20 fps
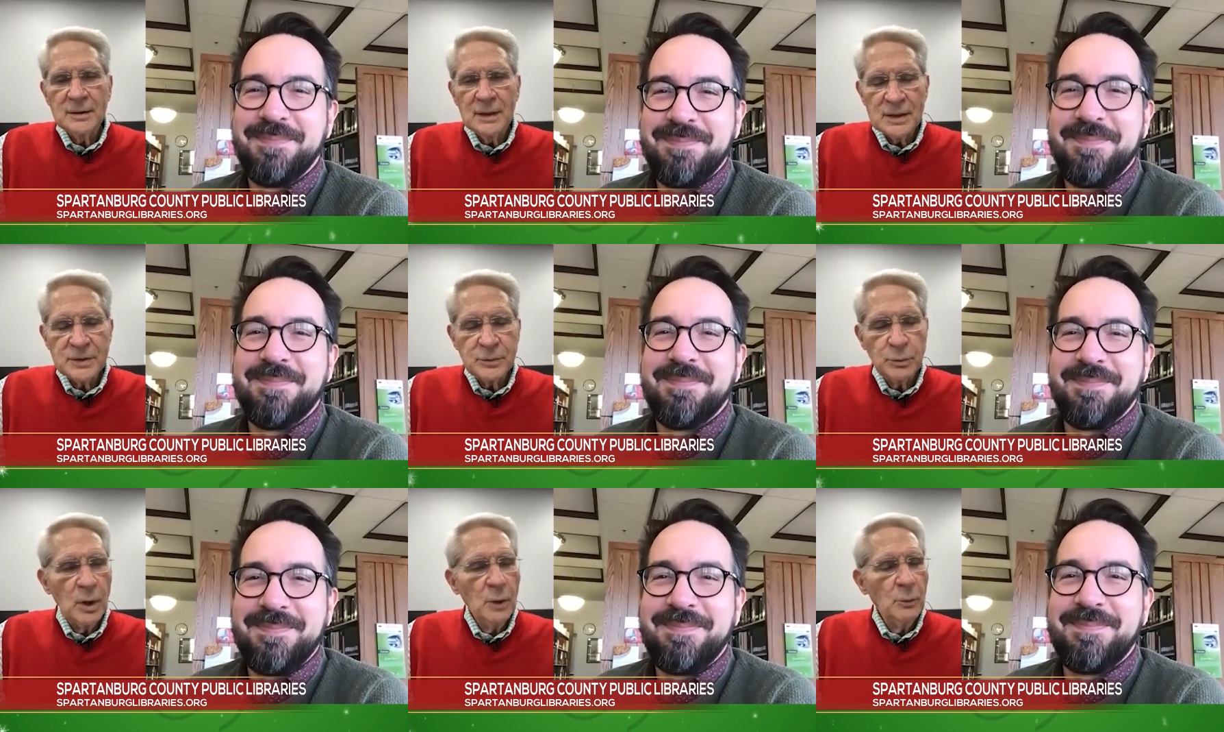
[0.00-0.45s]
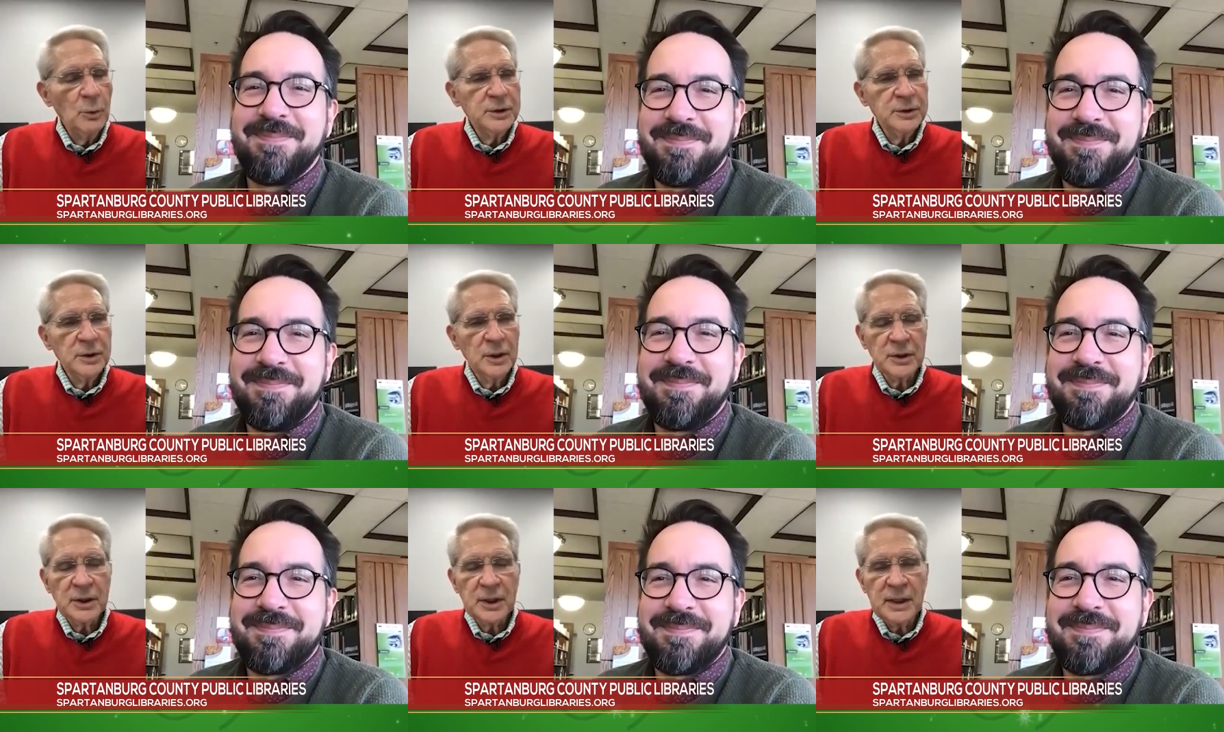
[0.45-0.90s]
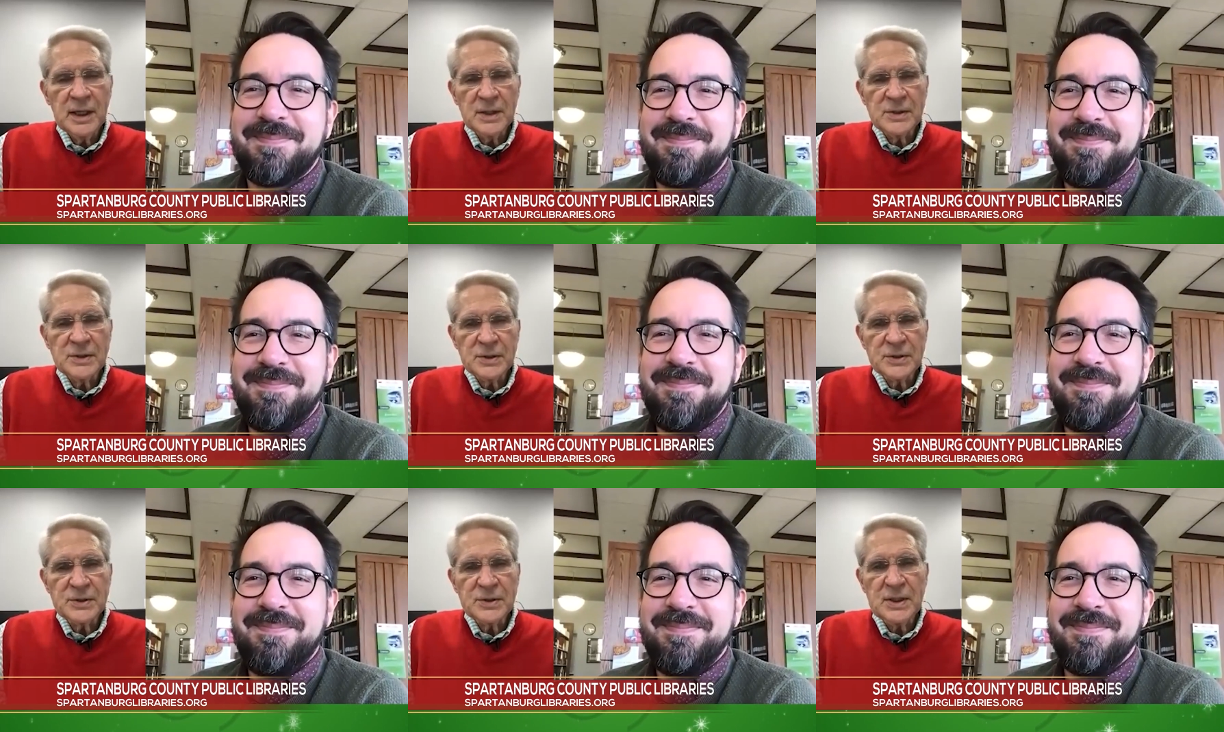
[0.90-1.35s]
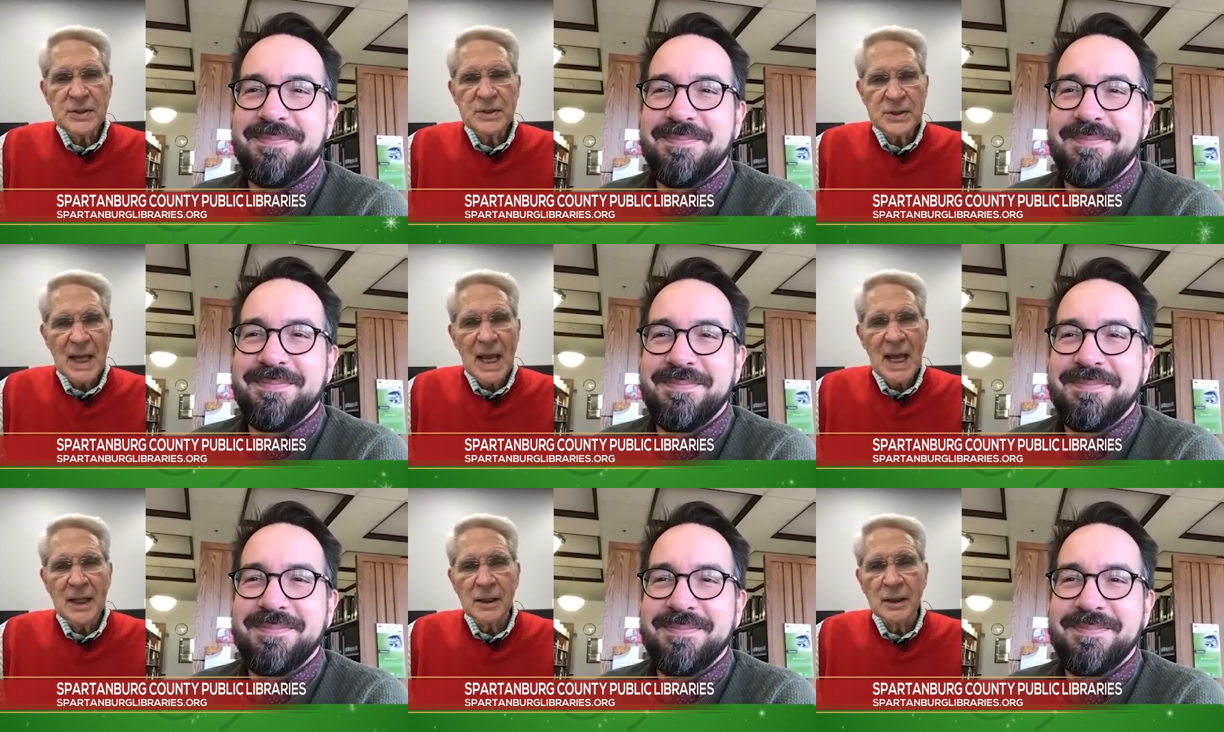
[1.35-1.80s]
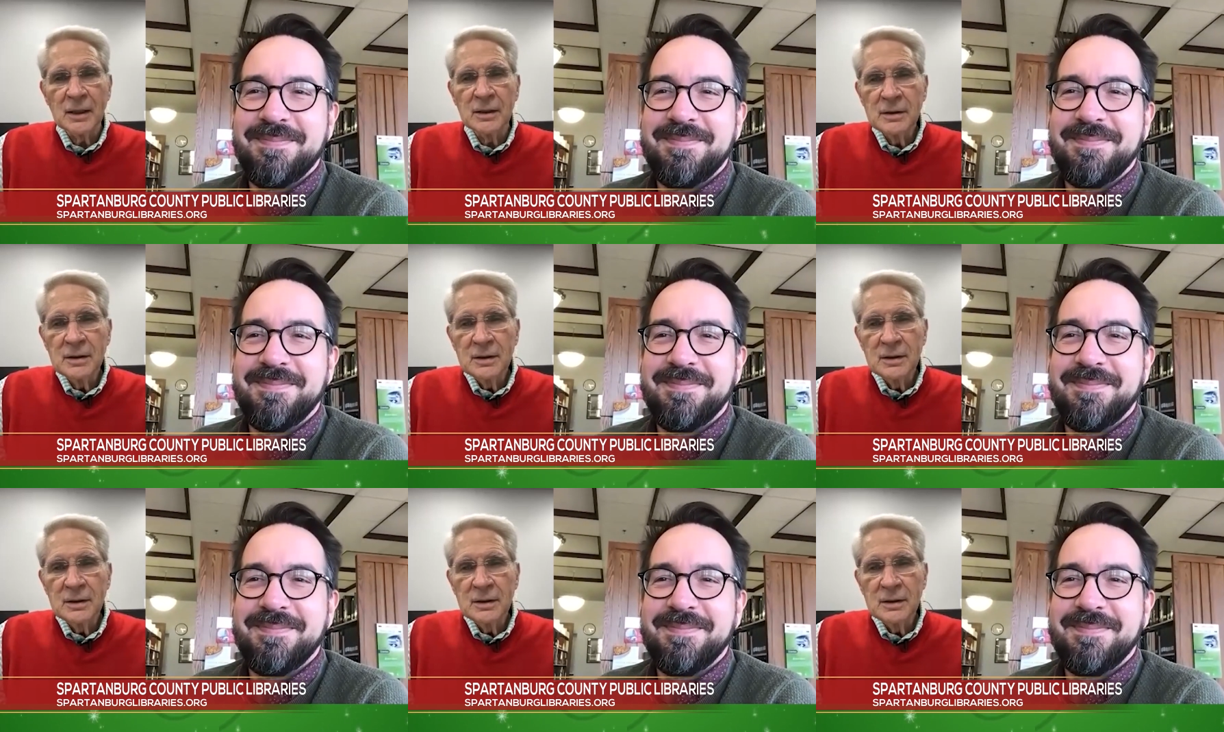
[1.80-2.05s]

Speaker 1: that's where we took the kids to see Santa